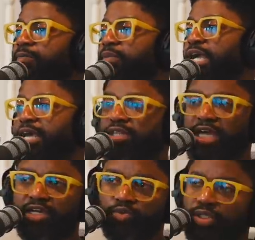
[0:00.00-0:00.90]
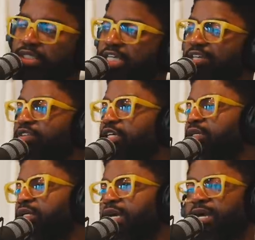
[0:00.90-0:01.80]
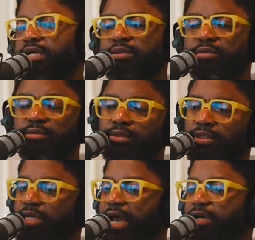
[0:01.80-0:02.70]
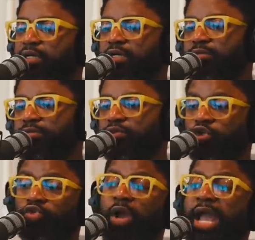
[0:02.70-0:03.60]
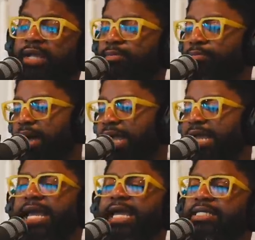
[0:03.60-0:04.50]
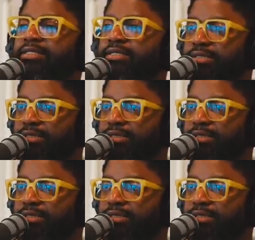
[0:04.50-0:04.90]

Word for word: and they can receive it and they're not going to crack my eggs.